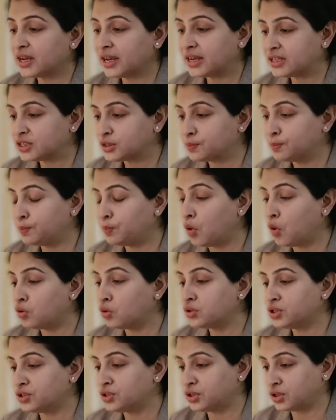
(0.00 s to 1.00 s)

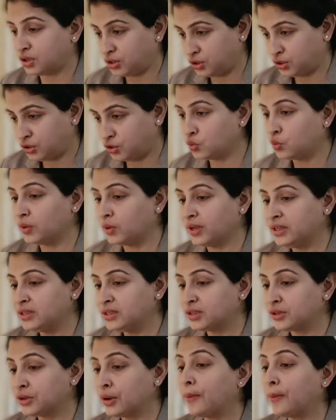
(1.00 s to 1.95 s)
exposed to it